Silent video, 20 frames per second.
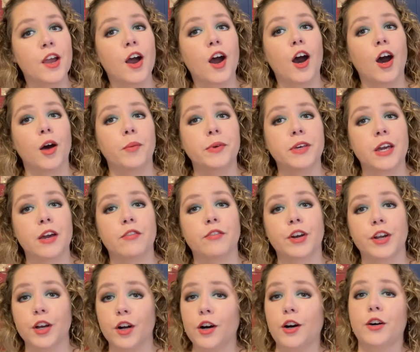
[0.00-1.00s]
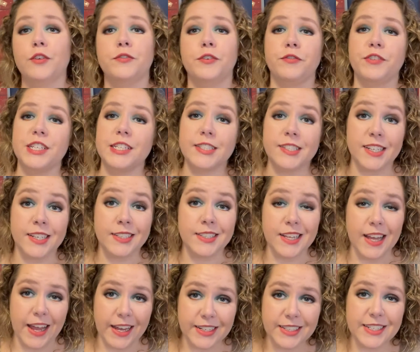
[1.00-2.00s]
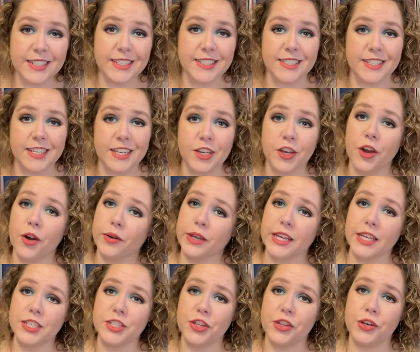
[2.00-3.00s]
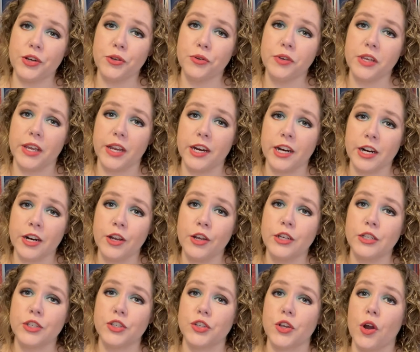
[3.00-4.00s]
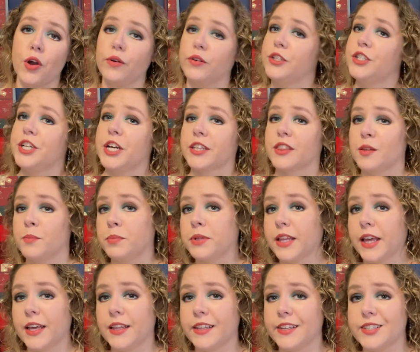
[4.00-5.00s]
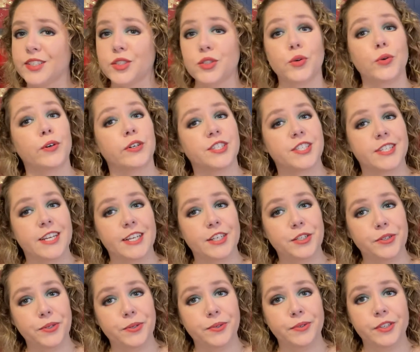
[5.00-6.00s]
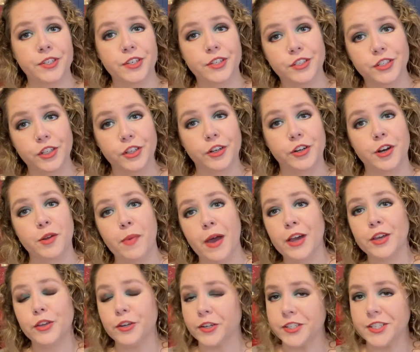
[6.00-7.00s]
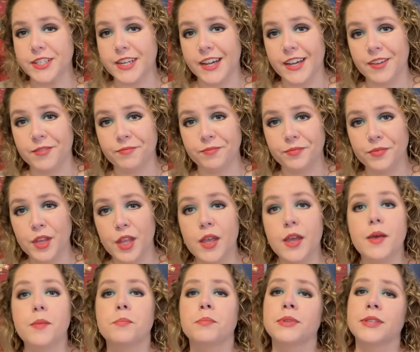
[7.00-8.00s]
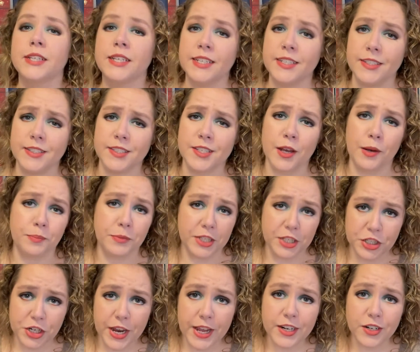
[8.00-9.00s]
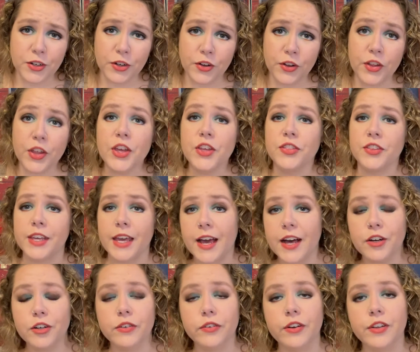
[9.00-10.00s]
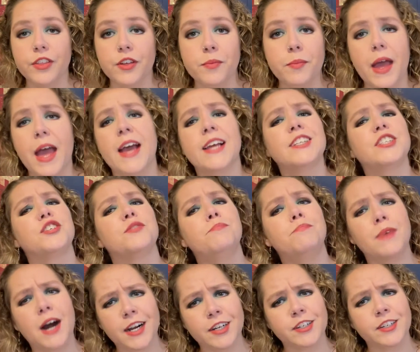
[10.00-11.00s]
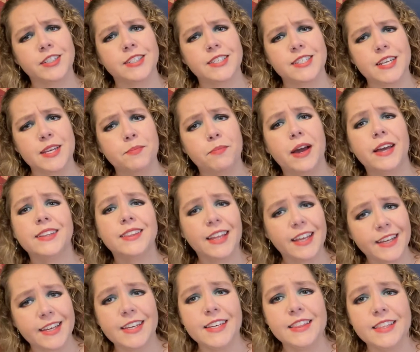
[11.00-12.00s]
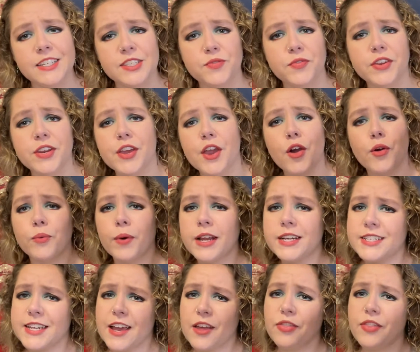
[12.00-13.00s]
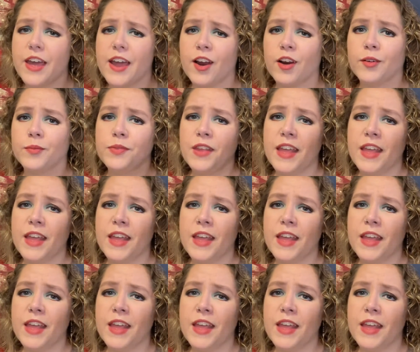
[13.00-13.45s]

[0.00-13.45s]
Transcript: I'll be covering all 50 states and DC going into the new year, so check the playlist or stay tuned to learn about your state. Please help the channel, the algorithm, and democracy by liking this video right down there